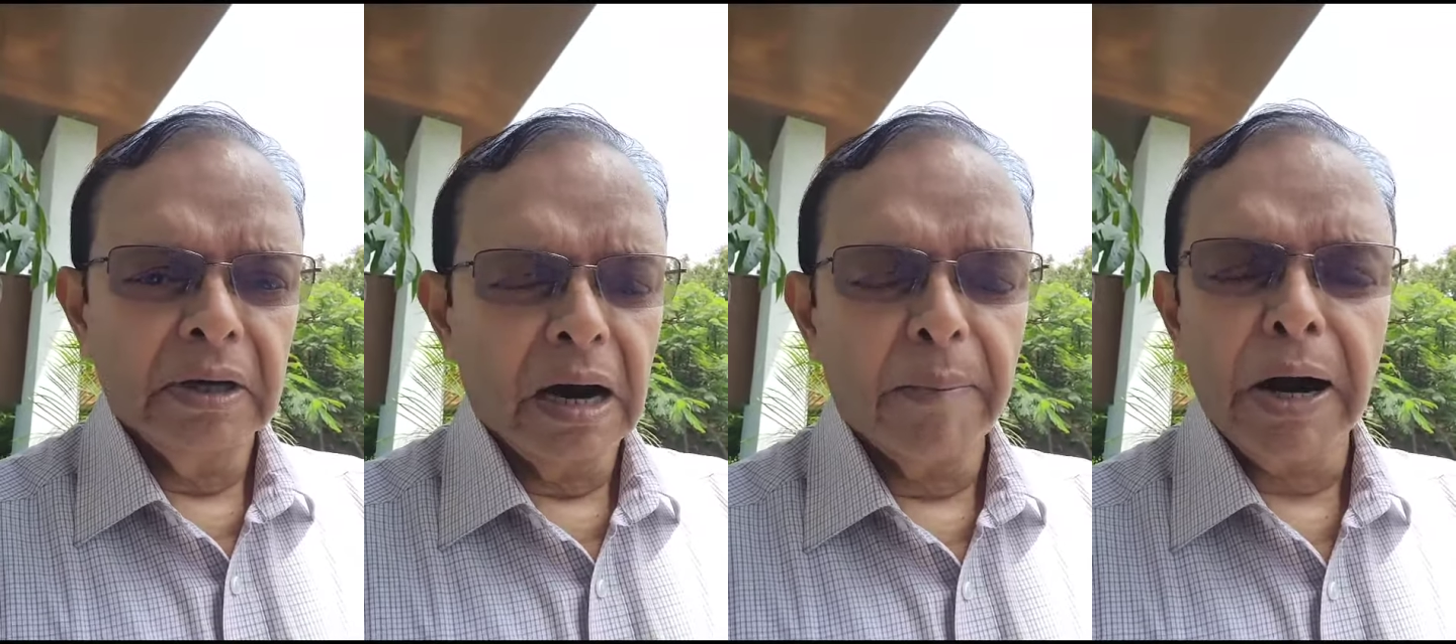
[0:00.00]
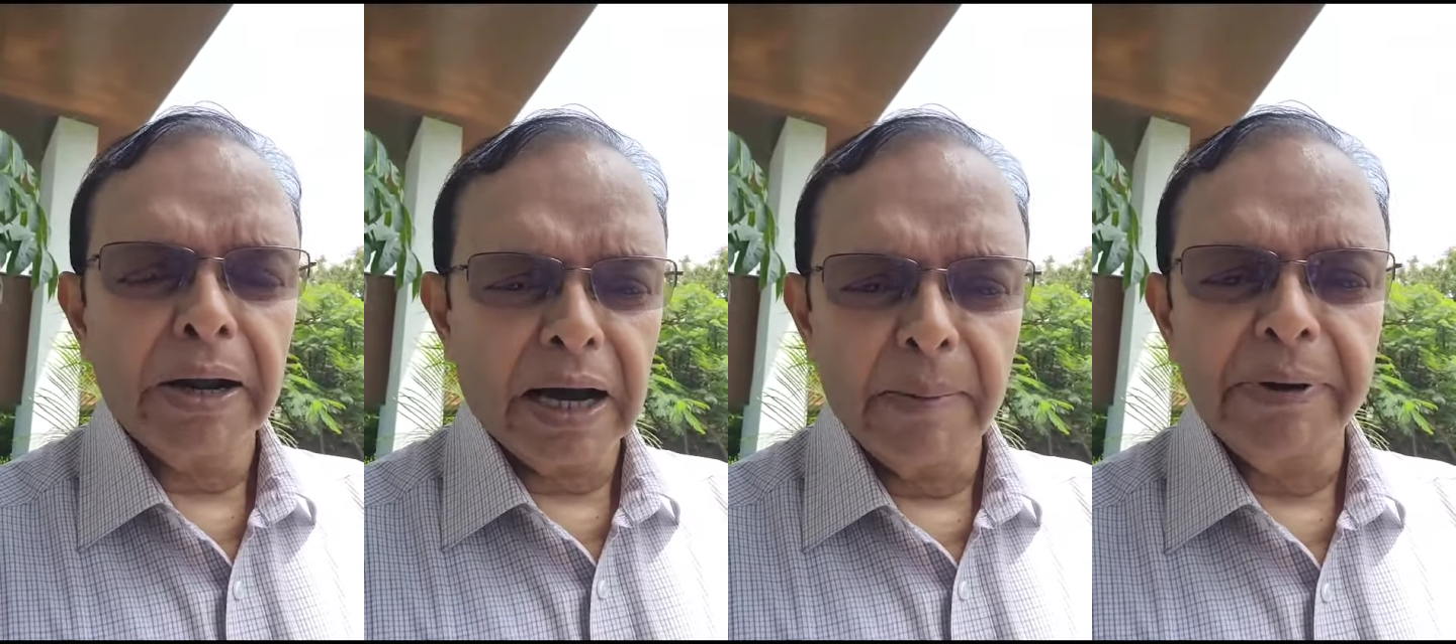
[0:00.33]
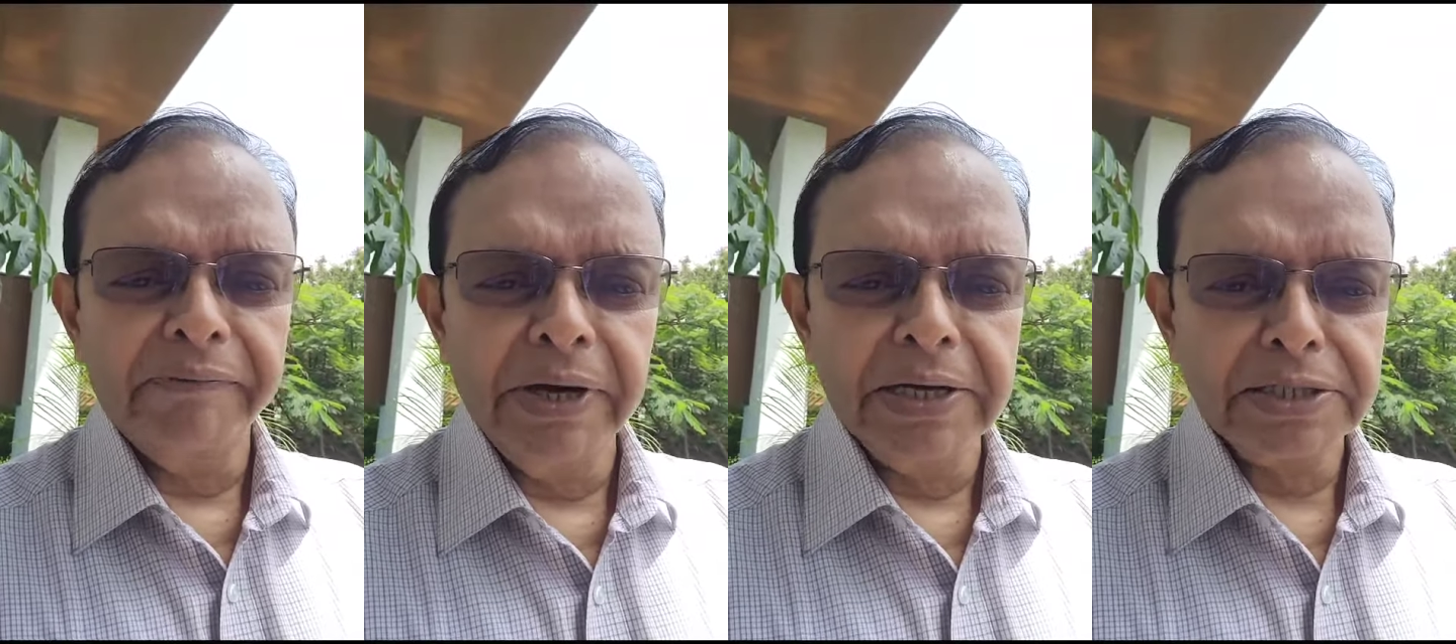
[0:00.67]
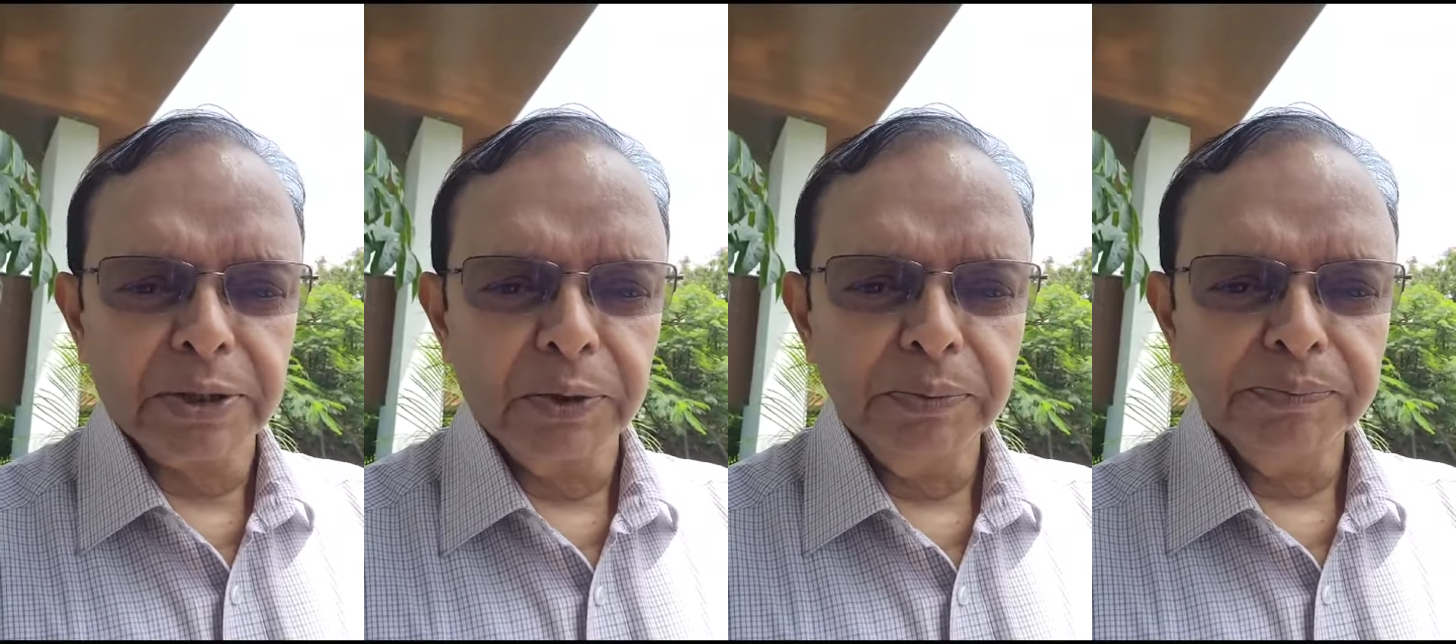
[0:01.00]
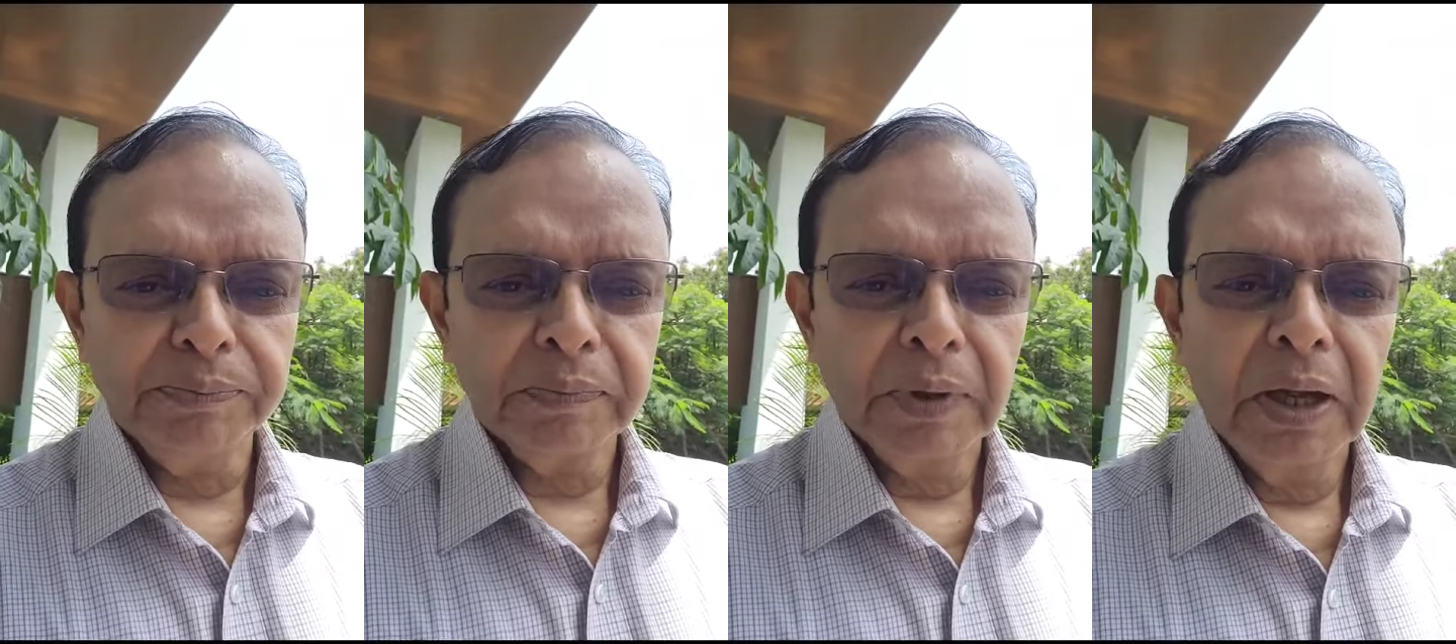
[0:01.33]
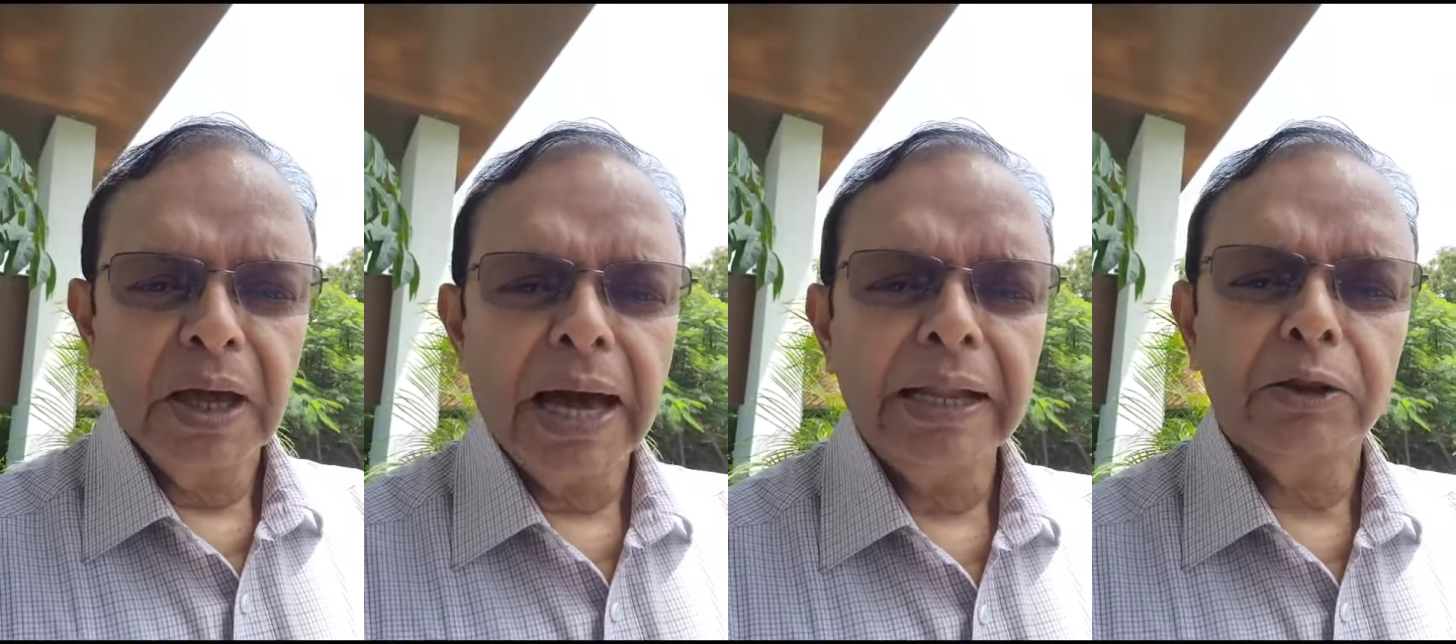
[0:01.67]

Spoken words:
about a couple of years ago and